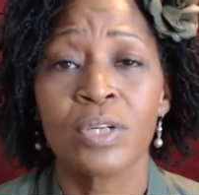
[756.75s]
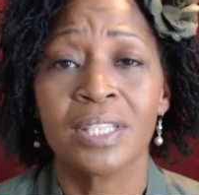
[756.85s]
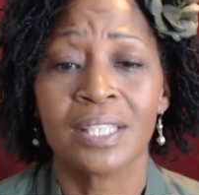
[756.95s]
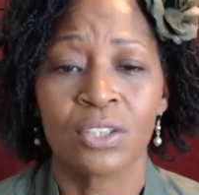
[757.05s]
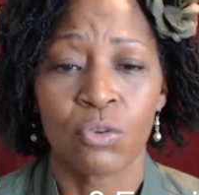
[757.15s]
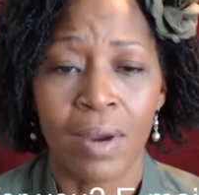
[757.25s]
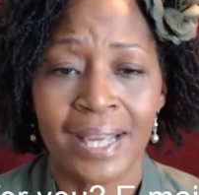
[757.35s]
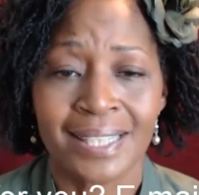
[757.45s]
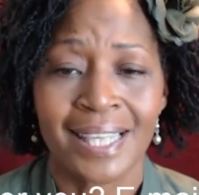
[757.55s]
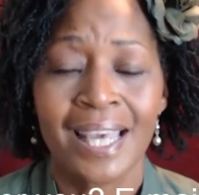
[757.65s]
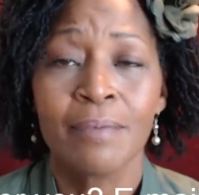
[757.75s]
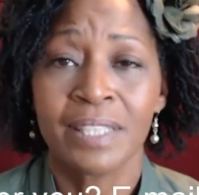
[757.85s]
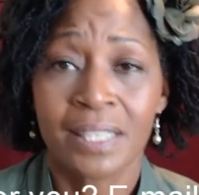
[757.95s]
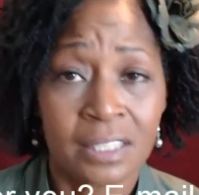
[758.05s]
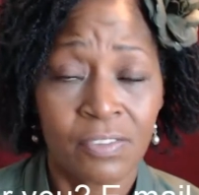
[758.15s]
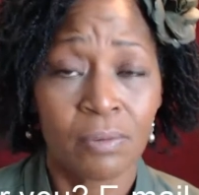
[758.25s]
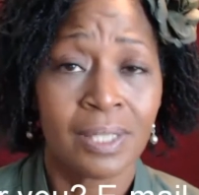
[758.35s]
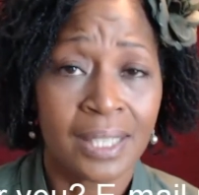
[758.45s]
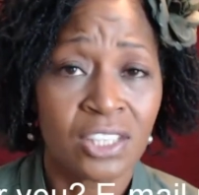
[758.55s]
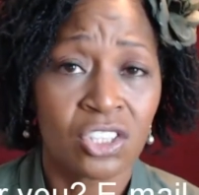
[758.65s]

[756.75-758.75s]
because of our relationship with Jesus Christ,